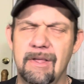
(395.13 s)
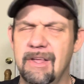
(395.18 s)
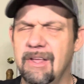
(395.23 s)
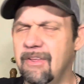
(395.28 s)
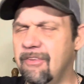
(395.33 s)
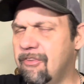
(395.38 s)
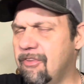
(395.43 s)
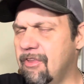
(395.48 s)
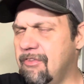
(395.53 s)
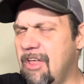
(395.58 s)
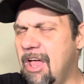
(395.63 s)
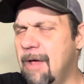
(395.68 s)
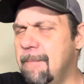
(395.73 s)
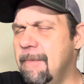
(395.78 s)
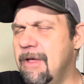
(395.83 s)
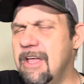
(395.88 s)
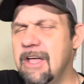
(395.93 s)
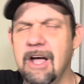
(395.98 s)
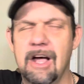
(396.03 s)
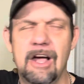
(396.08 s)
since I
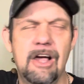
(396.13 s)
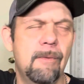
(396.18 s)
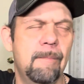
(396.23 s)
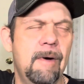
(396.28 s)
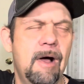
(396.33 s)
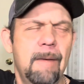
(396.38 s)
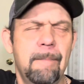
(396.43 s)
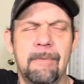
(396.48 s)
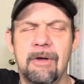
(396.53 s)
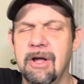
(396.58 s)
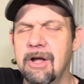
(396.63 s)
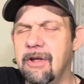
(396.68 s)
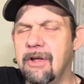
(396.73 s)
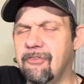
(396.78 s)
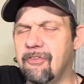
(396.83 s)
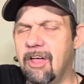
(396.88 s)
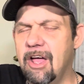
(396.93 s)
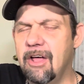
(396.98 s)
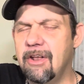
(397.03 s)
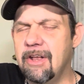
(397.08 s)
helped my
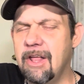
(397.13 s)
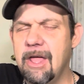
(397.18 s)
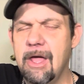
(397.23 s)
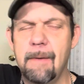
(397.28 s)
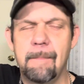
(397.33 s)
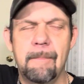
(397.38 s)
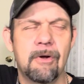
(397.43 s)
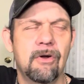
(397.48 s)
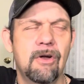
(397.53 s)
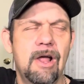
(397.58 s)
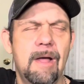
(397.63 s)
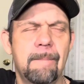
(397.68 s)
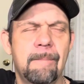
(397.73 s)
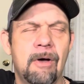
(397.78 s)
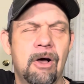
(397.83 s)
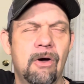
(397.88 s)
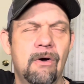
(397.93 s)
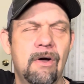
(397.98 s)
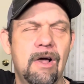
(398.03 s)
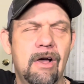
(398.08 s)
parents out and I helped my
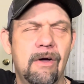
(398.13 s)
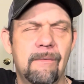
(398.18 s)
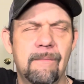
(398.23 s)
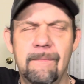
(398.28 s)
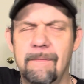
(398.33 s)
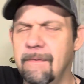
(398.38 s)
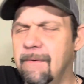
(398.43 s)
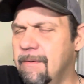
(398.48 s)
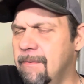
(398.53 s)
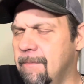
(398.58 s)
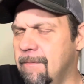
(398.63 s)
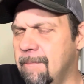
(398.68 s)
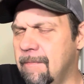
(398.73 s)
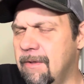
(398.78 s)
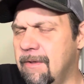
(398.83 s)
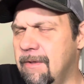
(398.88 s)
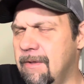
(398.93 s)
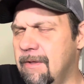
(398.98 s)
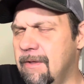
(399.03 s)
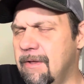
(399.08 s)
grandpa out.
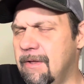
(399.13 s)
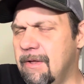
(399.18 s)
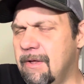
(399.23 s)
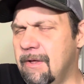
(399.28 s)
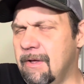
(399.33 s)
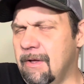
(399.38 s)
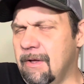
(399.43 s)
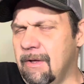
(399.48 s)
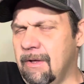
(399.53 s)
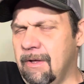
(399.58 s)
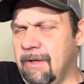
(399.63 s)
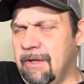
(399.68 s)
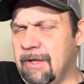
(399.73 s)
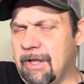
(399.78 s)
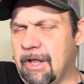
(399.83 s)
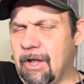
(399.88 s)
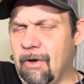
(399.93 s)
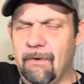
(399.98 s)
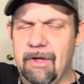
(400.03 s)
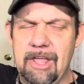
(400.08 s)

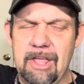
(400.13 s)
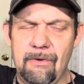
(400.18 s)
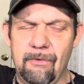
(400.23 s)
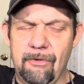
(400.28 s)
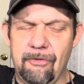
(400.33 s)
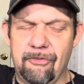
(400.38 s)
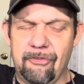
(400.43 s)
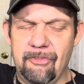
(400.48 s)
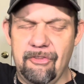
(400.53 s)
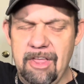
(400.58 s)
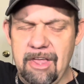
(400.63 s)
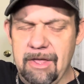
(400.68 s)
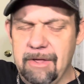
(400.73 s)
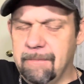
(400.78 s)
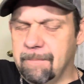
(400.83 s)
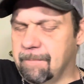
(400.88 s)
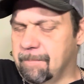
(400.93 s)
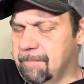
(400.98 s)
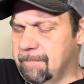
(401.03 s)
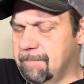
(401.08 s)
When he was
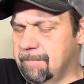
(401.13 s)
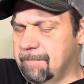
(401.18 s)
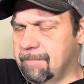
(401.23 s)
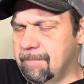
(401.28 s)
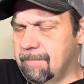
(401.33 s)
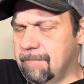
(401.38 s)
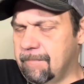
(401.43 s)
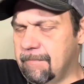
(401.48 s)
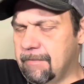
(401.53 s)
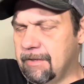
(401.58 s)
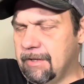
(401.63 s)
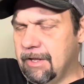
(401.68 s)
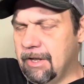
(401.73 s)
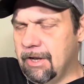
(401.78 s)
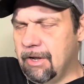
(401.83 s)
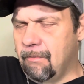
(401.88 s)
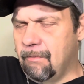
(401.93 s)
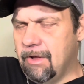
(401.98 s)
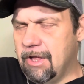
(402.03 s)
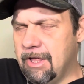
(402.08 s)
sick,
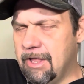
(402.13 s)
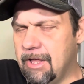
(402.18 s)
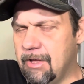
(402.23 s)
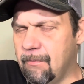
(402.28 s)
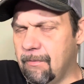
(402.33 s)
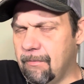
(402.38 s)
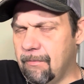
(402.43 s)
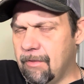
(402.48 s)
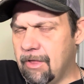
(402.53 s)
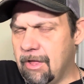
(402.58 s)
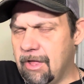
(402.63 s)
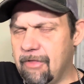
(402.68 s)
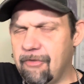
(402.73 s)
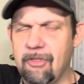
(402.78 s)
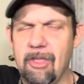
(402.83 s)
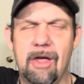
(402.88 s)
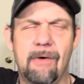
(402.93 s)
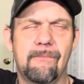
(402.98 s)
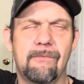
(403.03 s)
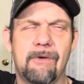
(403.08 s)
when his
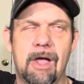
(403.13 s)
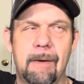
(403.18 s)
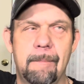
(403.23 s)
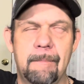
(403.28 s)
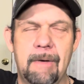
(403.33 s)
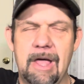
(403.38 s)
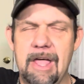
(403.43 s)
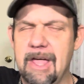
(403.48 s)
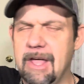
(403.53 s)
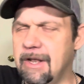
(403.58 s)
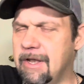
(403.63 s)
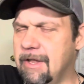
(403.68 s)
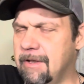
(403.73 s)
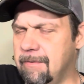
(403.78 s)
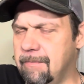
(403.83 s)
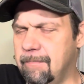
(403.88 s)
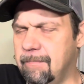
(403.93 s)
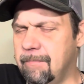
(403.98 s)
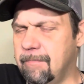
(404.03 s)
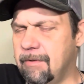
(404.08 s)
health got bad,
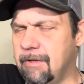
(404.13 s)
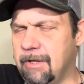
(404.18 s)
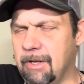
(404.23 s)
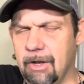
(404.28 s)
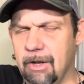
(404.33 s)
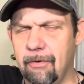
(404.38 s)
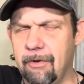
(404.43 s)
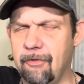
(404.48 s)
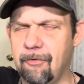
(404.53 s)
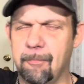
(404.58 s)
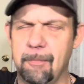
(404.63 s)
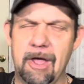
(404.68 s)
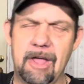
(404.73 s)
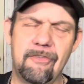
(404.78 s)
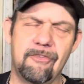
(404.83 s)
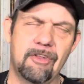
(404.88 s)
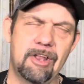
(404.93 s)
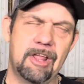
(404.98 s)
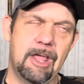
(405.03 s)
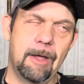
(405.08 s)
and just
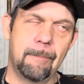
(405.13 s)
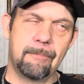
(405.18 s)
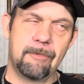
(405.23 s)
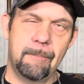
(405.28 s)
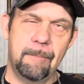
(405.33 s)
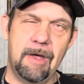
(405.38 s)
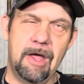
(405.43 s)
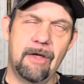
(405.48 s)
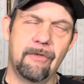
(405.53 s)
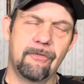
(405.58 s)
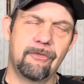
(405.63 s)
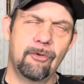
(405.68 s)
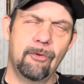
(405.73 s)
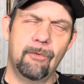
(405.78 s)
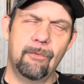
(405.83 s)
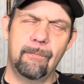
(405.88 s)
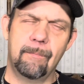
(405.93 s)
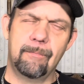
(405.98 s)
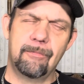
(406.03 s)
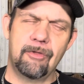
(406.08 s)
basically helped him out
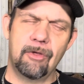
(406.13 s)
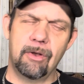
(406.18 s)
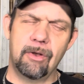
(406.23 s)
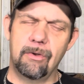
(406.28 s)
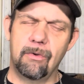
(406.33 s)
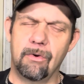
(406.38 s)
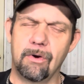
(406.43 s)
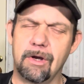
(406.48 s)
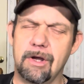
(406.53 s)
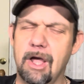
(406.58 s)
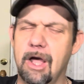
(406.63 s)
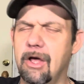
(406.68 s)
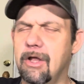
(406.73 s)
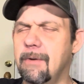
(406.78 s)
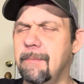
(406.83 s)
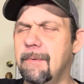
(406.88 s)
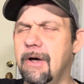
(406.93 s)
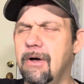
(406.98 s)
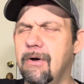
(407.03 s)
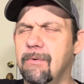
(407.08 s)
till the Lord called
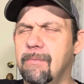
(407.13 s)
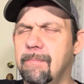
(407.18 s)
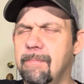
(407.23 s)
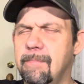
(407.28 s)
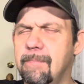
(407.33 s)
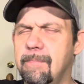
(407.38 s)
him home.